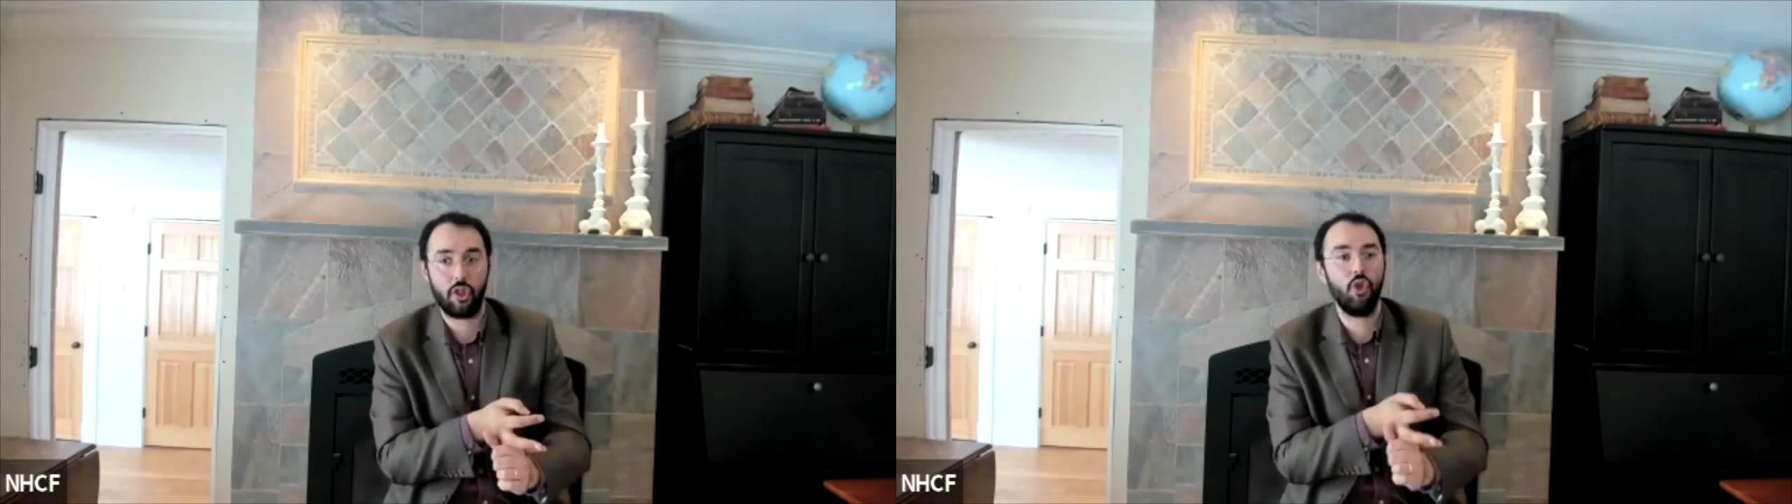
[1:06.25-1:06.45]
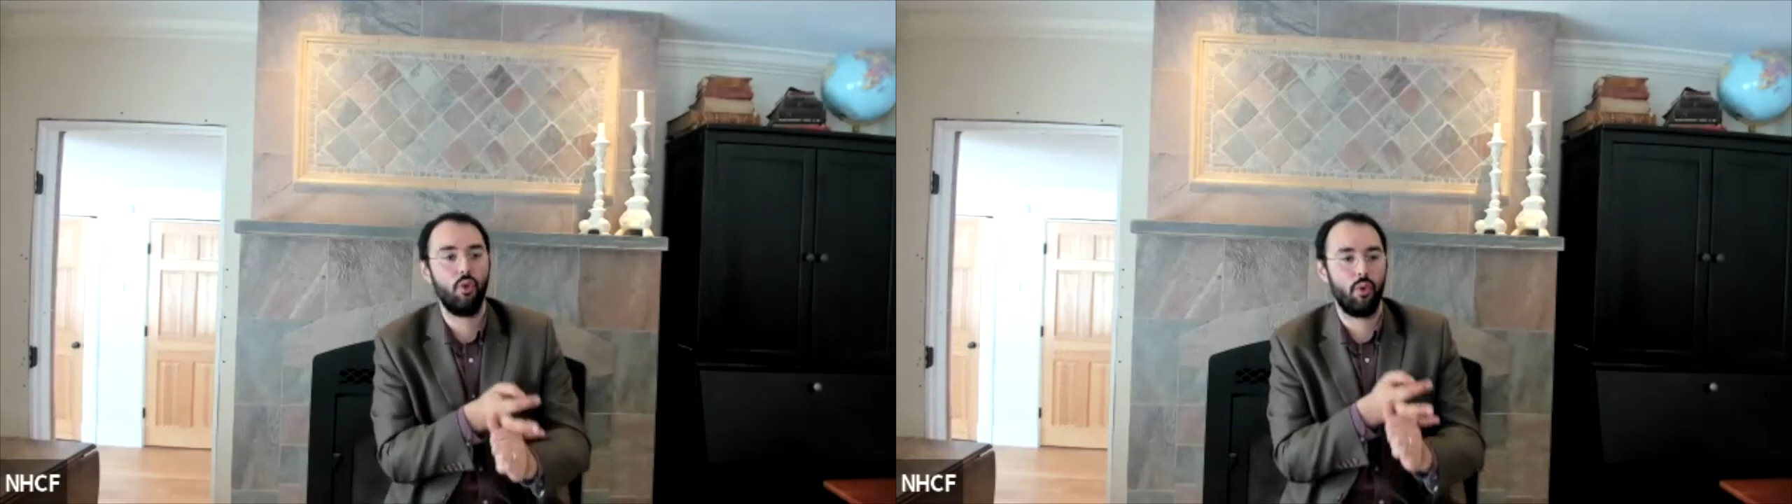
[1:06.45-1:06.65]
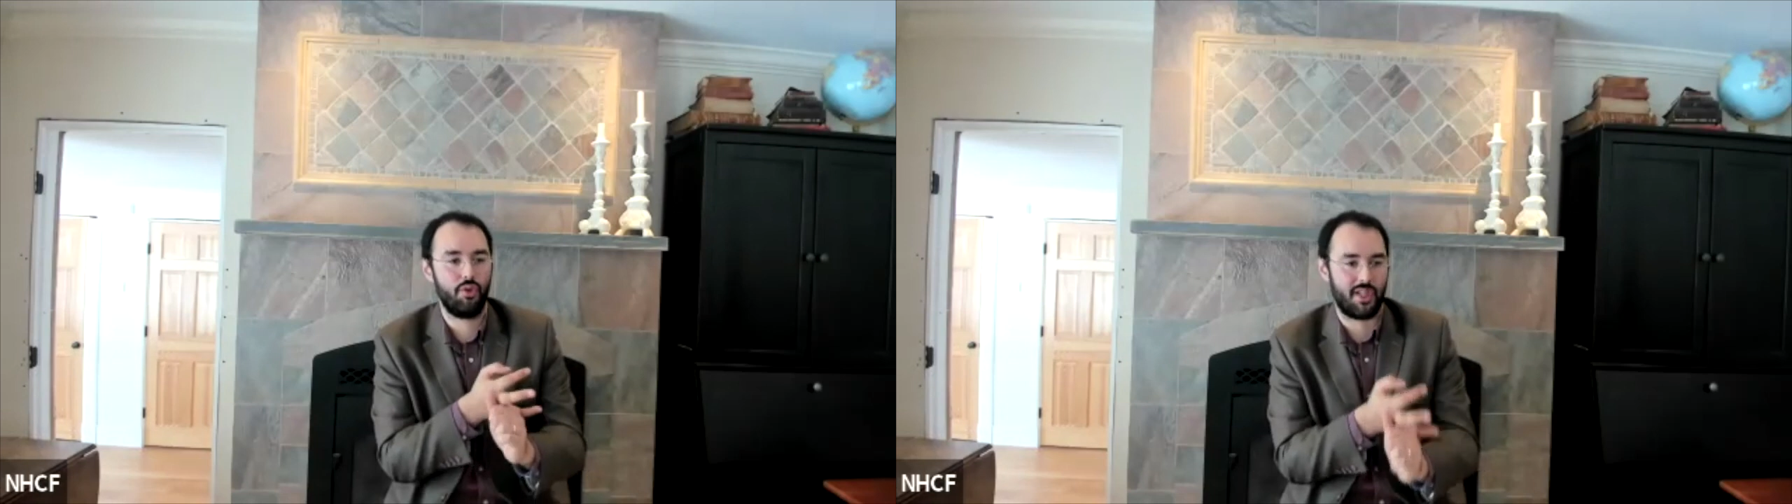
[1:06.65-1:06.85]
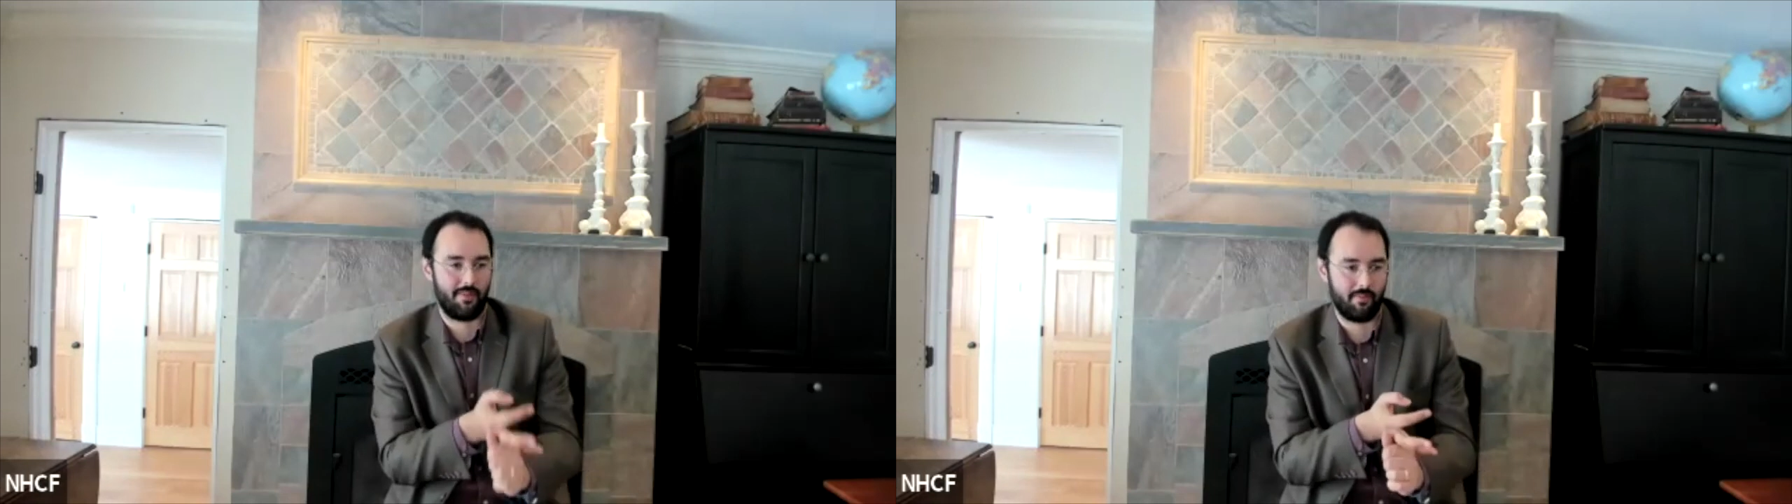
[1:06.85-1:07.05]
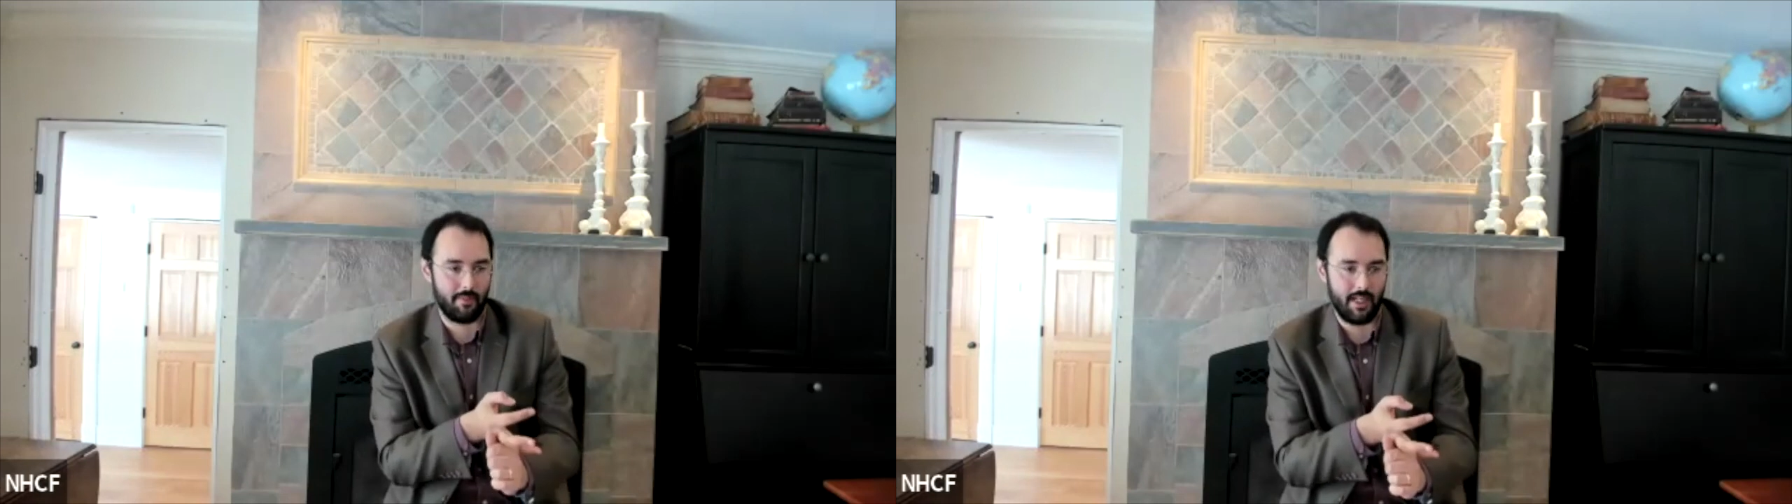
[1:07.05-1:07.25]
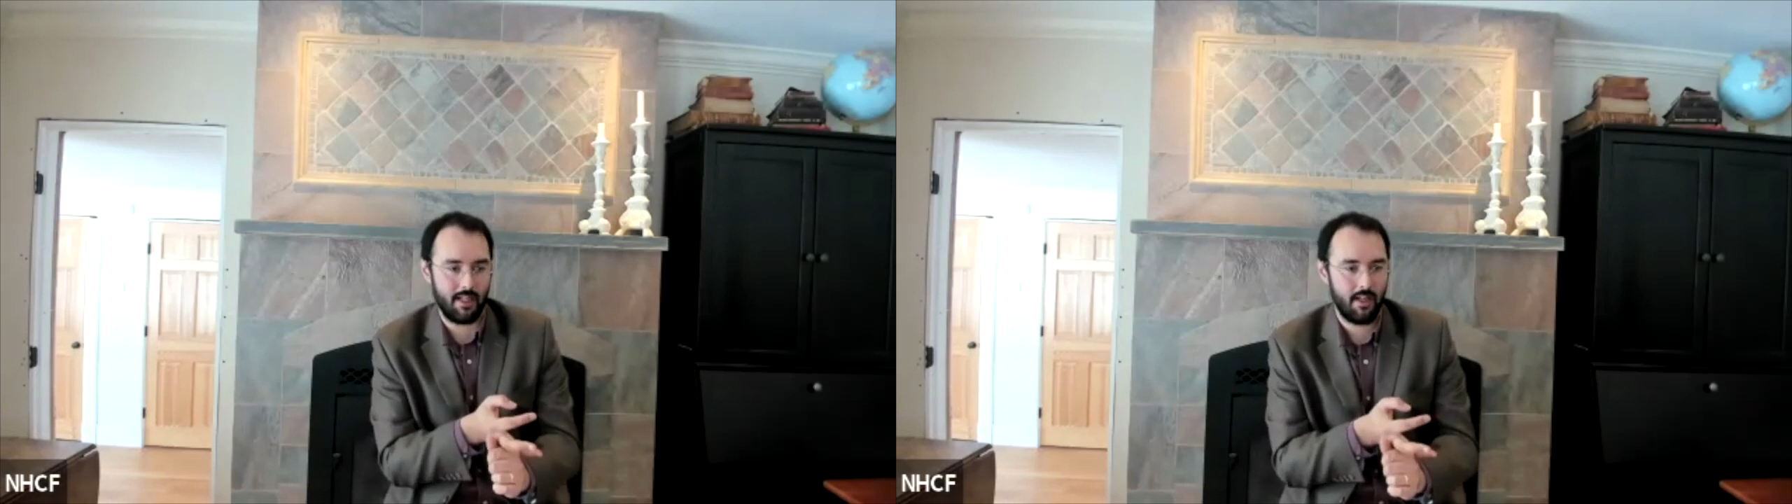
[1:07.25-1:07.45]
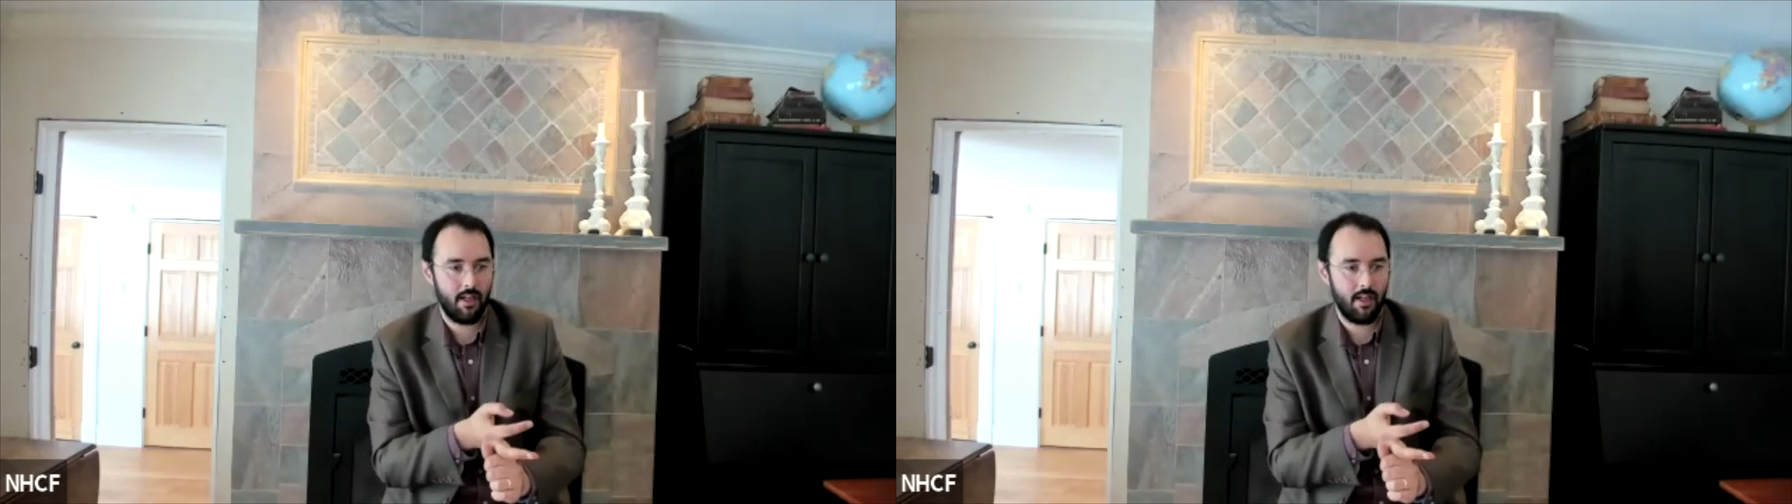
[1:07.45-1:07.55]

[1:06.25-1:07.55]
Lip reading: huge sum of money.